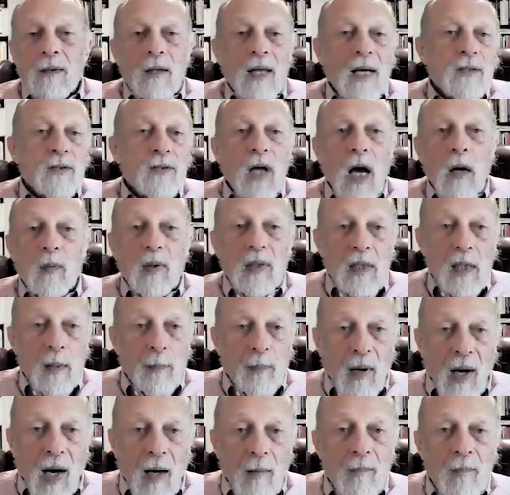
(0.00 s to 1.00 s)
that's not really a
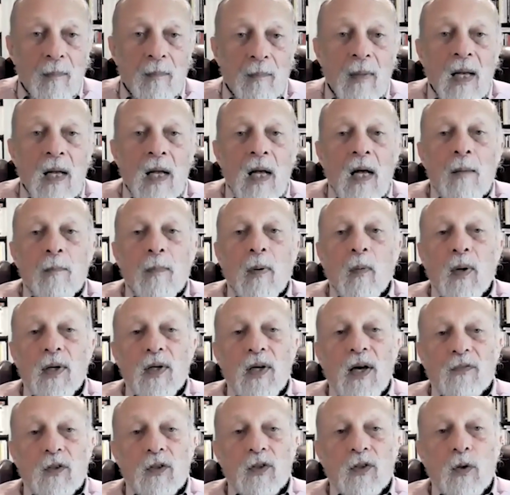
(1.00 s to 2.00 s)
problem. But what
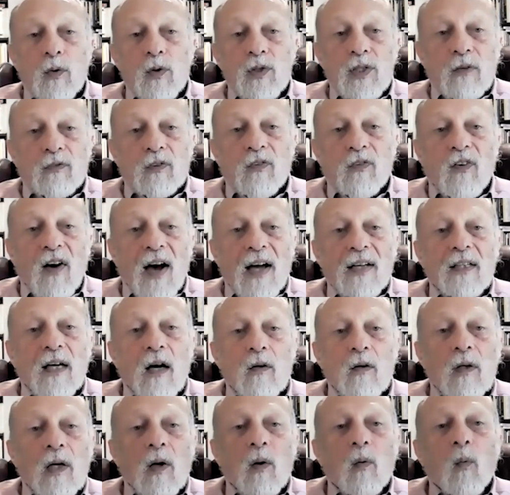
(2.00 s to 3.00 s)
you have to do is you have to find
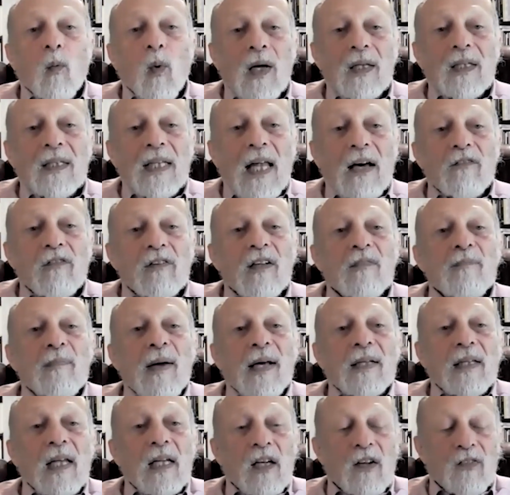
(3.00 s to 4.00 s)
out what level of
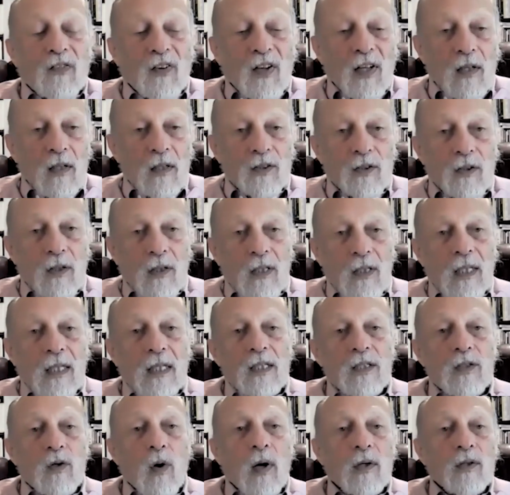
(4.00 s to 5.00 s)
magnetic field
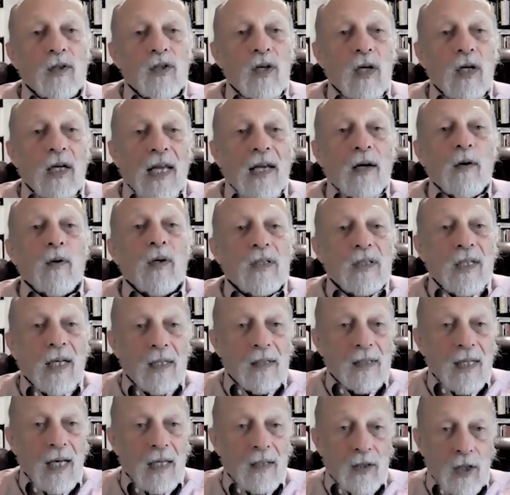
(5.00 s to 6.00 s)
is going to
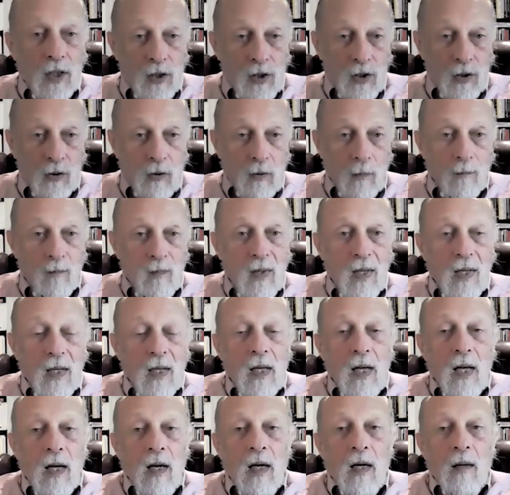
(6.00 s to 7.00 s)
irritate that tissue.
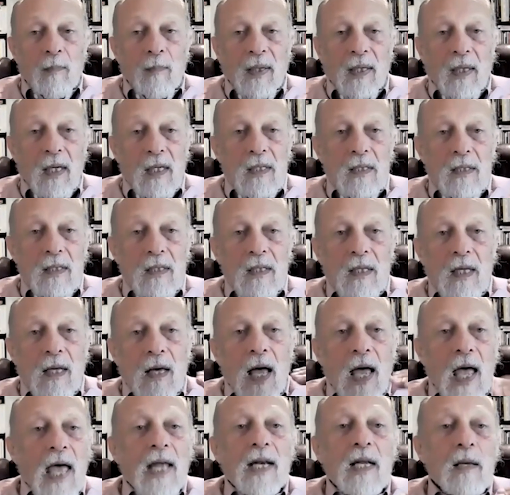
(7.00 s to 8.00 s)
Because
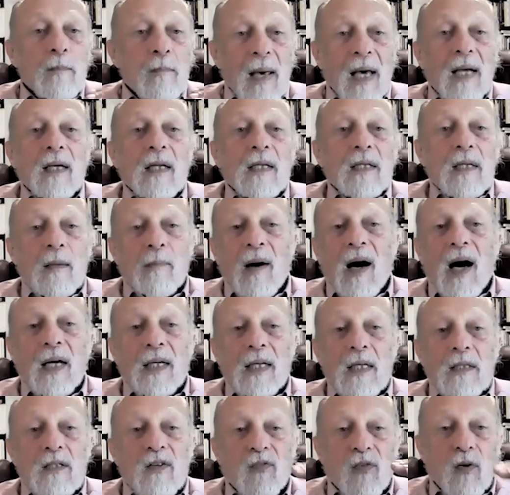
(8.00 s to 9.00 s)
any metal in the
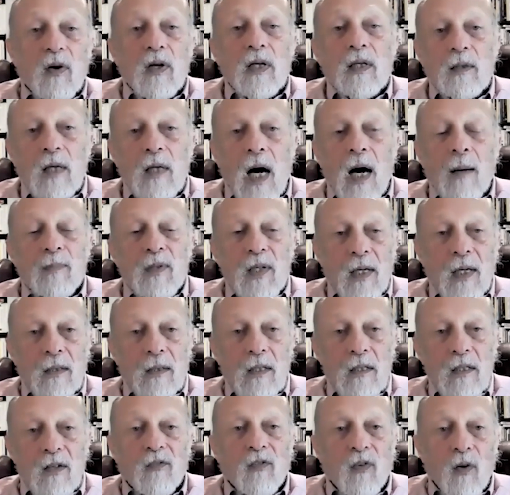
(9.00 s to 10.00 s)
body is a foreign
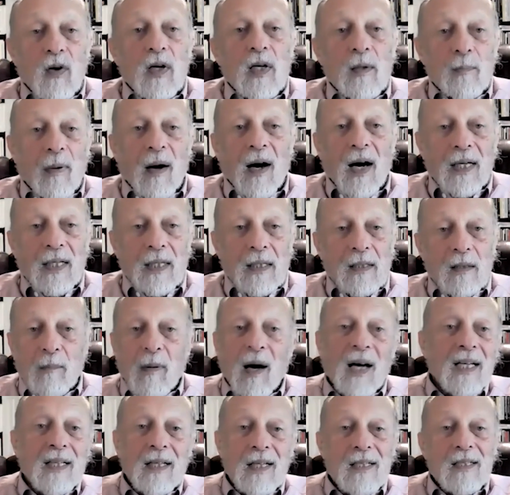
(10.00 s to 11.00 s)
object, is a foreign body. The
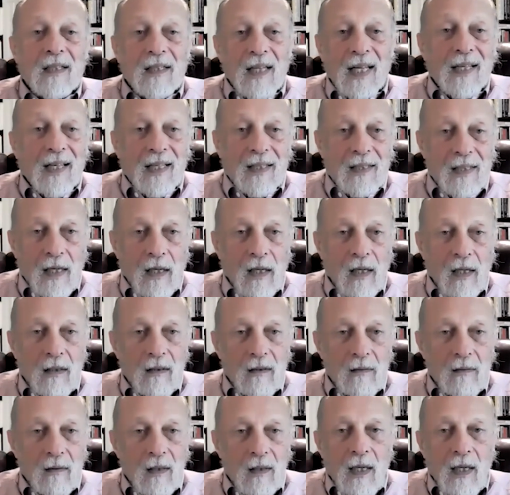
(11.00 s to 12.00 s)
body doesn't like it there.
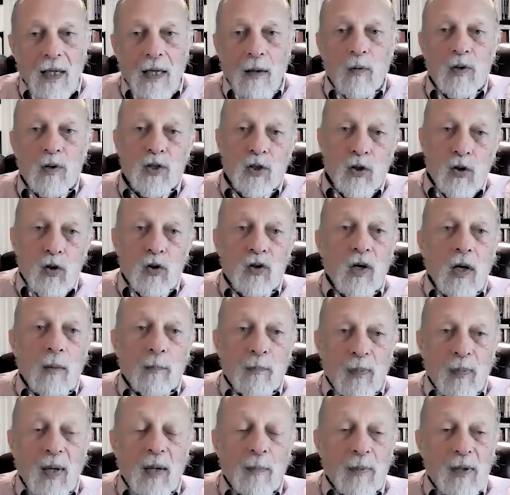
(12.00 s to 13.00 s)
It was used
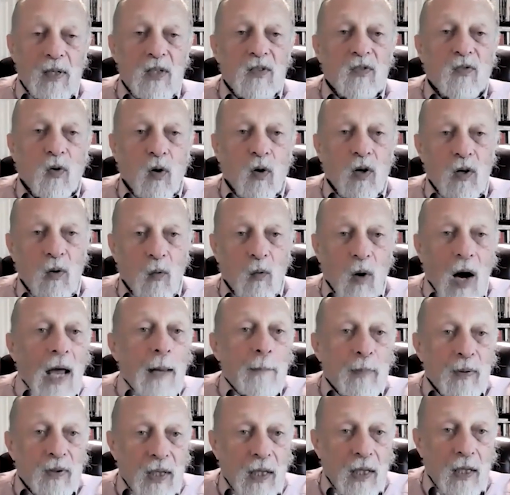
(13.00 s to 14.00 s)
on purpose for
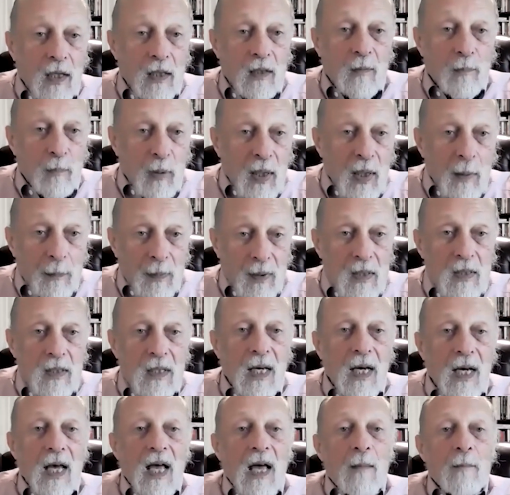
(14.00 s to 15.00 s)
a particular
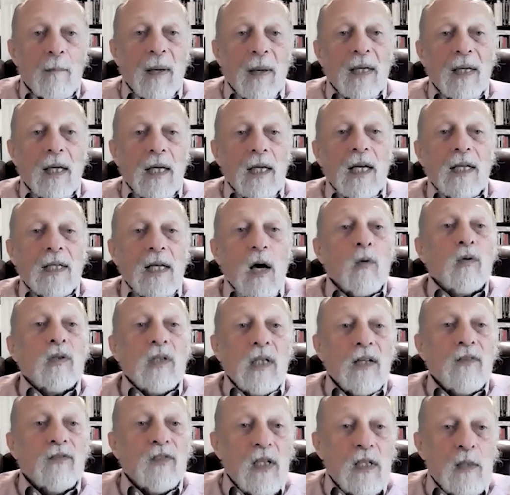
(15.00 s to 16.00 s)
purpose, but it's
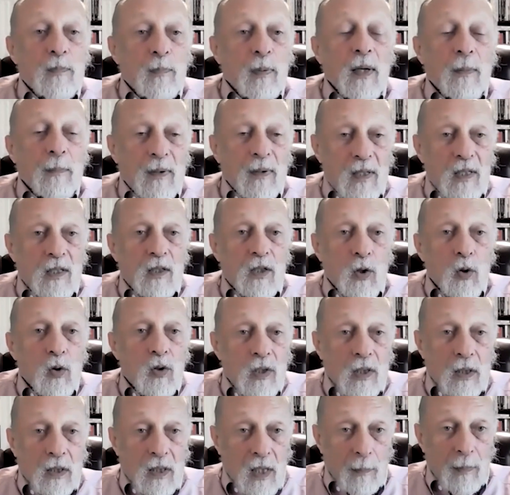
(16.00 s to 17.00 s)
outlived its purpose.
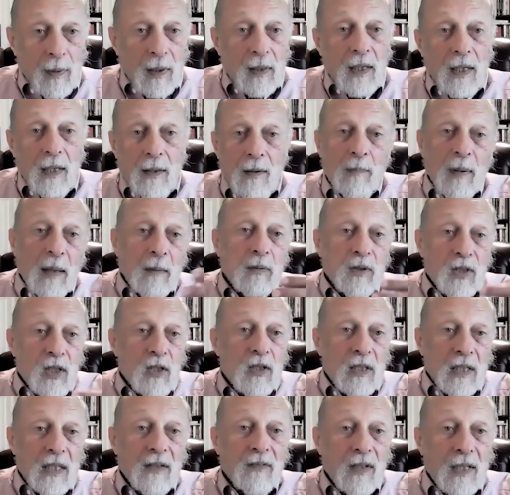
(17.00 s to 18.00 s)
Usually, typically, people
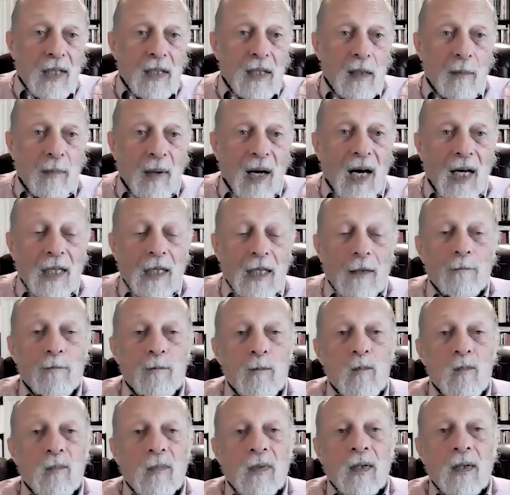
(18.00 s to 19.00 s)
just leave it in the body.
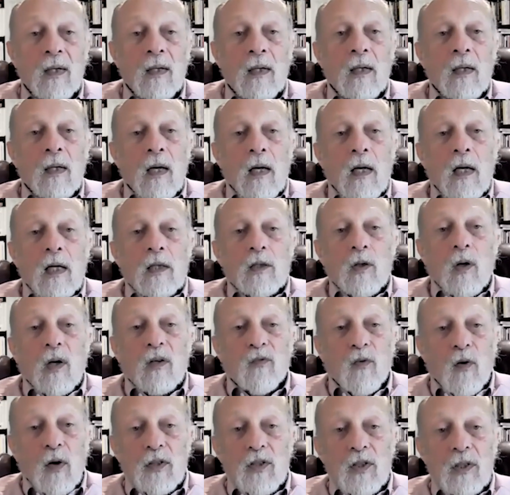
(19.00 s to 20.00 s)
So,
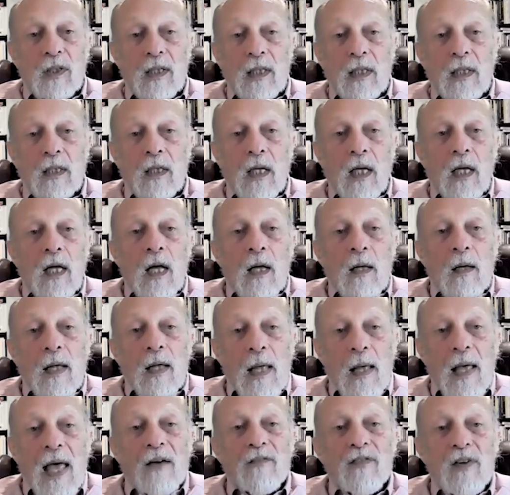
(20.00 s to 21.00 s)
unfortunately,
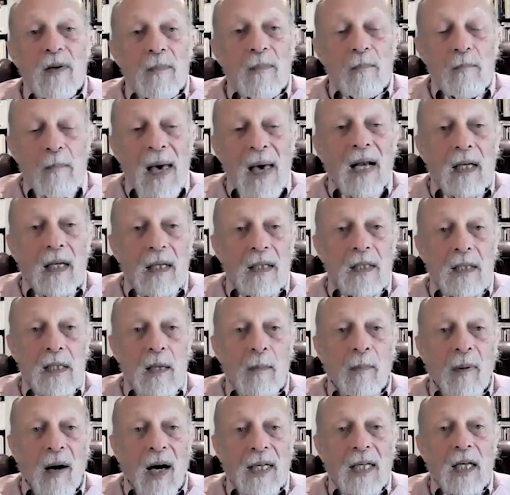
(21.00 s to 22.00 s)
heavy metals in
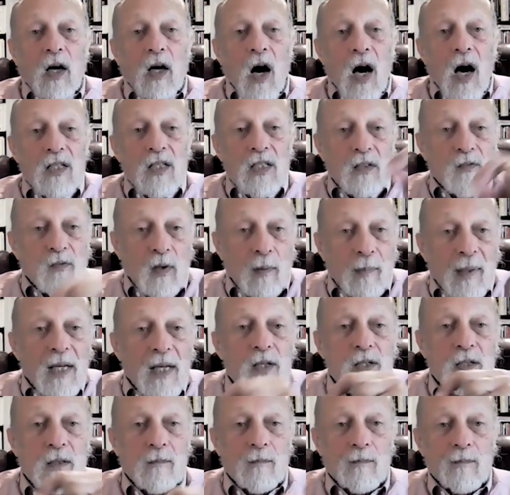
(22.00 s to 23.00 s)
the body cause
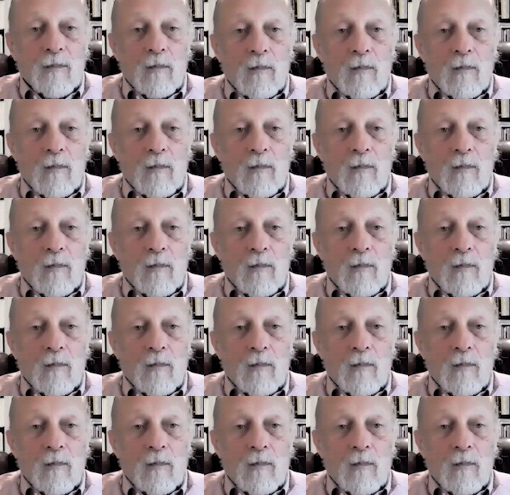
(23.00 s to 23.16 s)
inflammation,